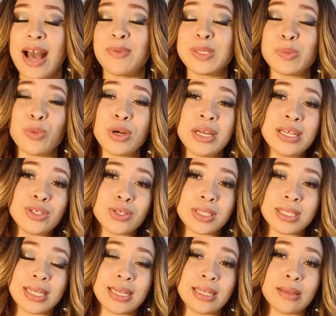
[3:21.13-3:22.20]
I was more
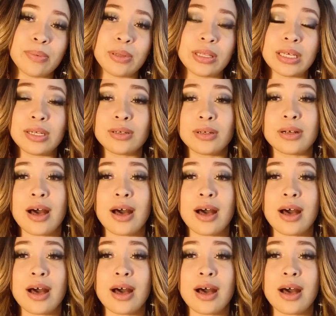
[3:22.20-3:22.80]
interested in the political